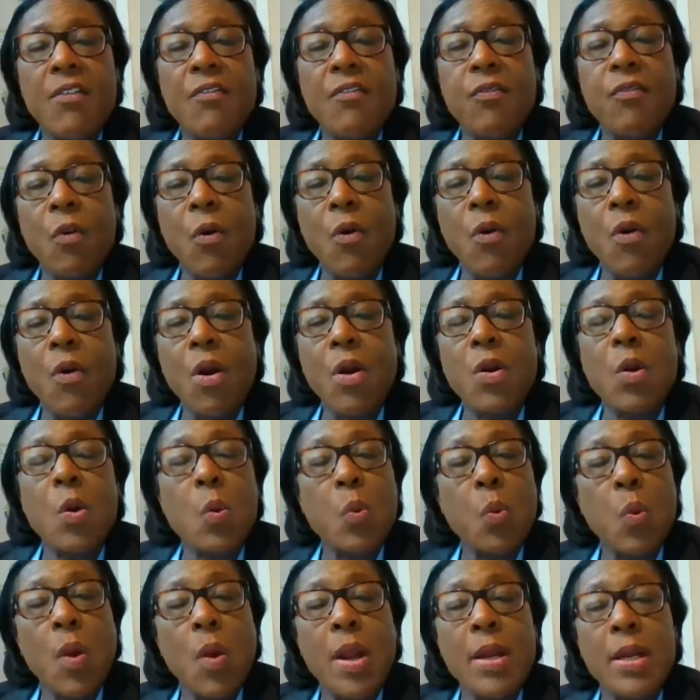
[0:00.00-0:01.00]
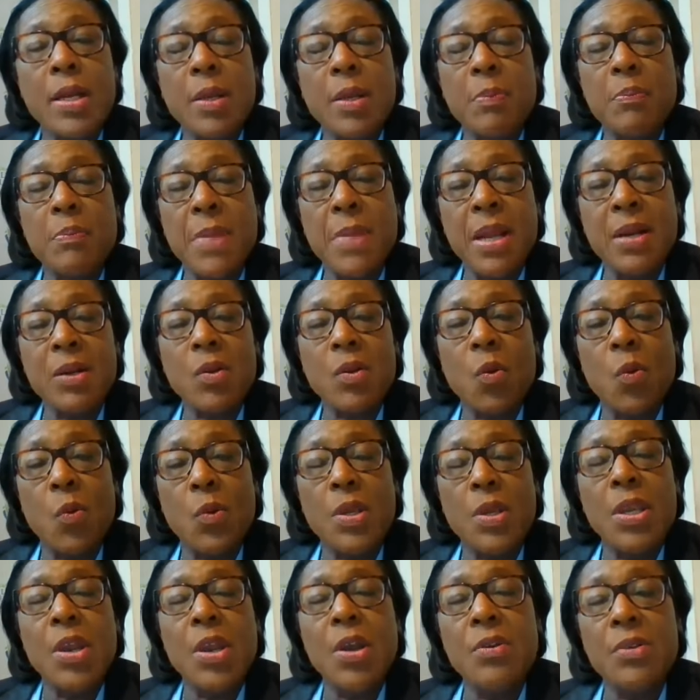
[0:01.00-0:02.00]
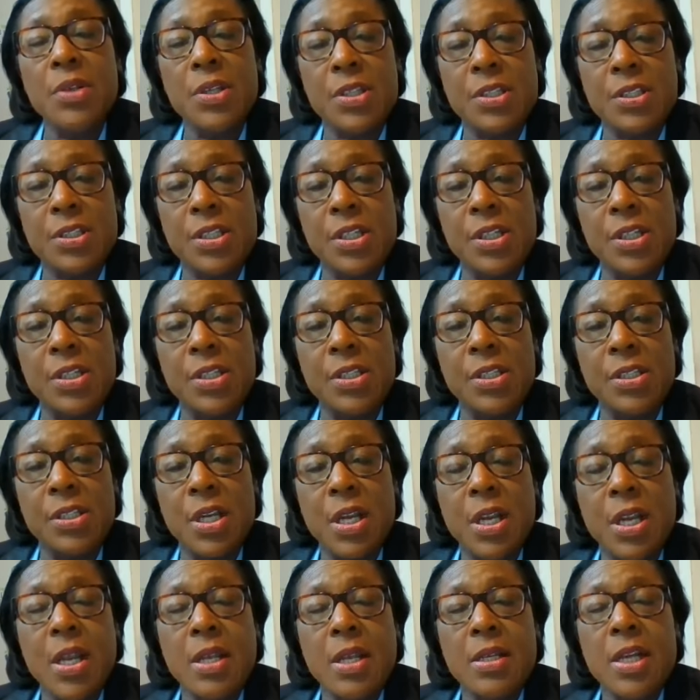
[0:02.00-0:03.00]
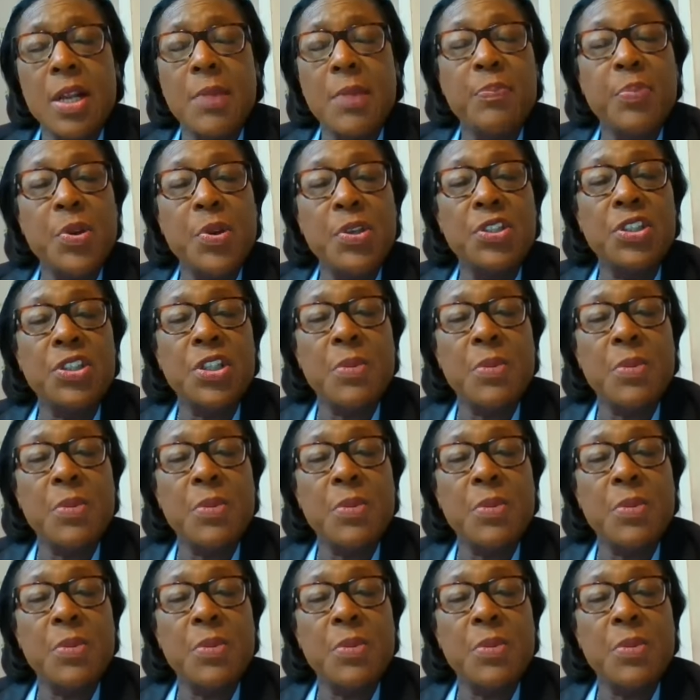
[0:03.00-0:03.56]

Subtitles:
for chronic medical illnesses that puts